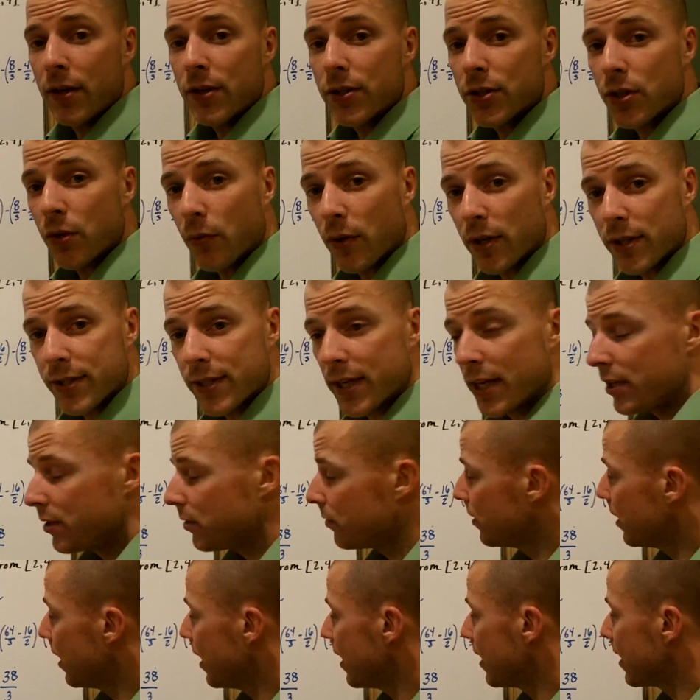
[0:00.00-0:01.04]
So once I
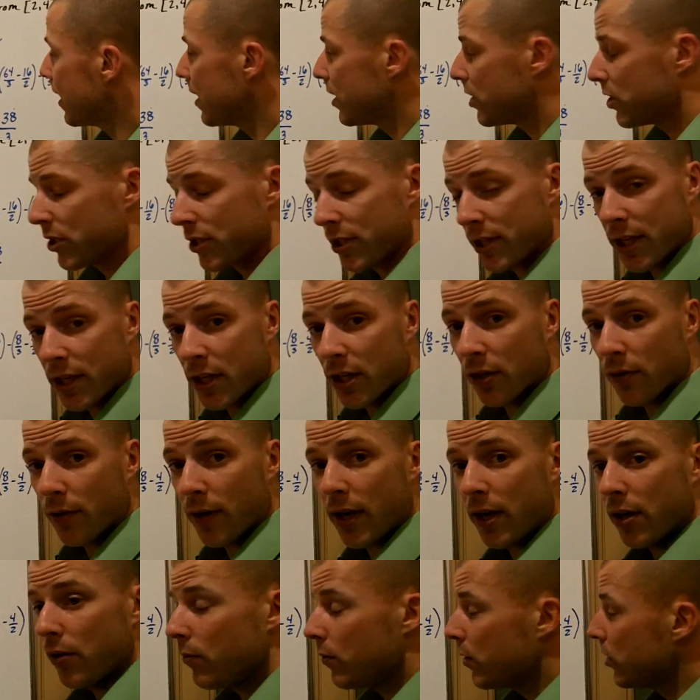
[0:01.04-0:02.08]
do that, I just
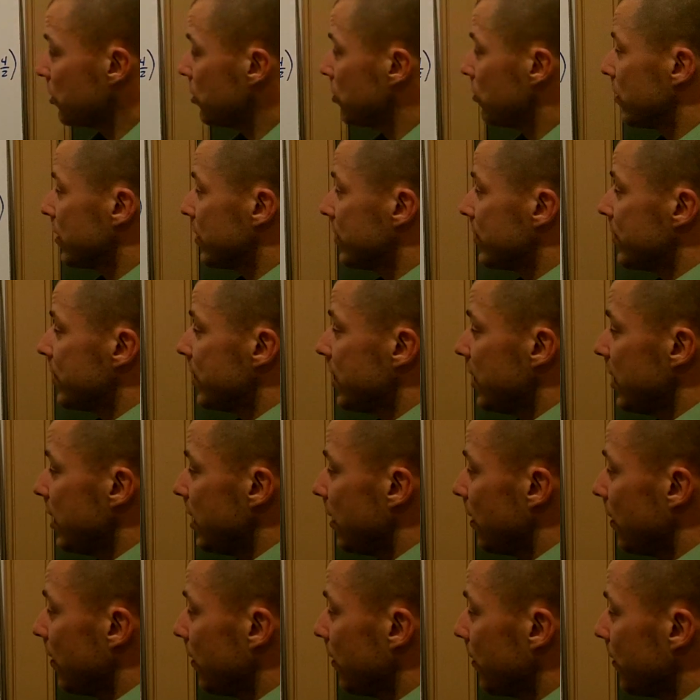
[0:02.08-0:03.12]
integrate, which you can see
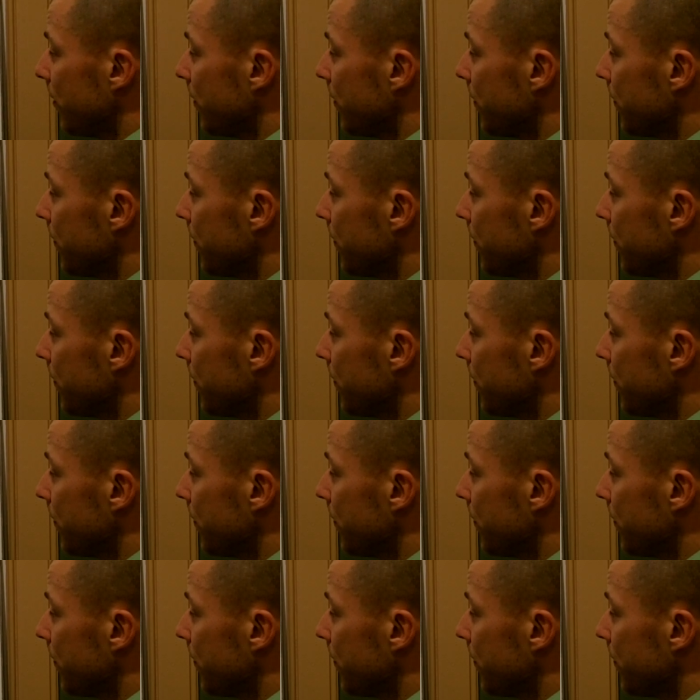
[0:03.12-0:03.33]
here.